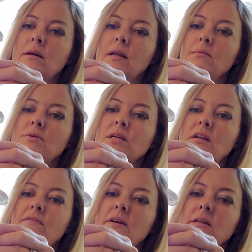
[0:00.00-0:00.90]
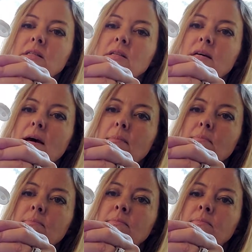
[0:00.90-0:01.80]
I'm just gonna fill it to the top.
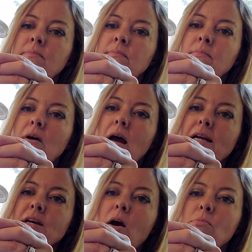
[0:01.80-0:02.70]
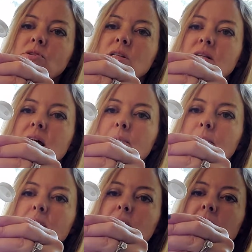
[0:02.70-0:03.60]
Actually, almost to the top. I'm
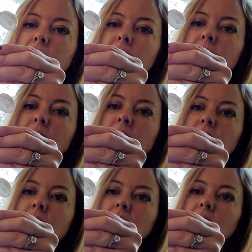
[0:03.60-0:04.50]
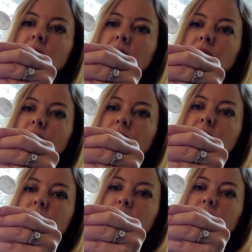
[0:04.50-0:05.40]
not gonna fill it totally to the
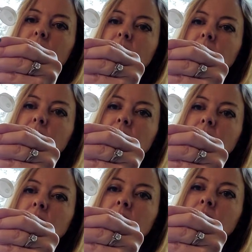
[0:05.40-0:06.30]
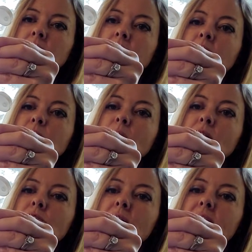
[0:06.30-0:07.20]
top because I just want to
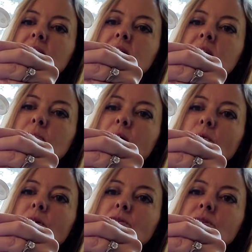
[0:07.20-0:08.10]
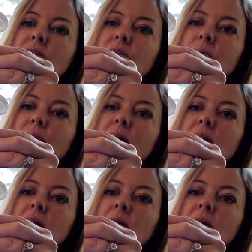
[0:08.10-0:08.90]
try to extend my oil just a little bit.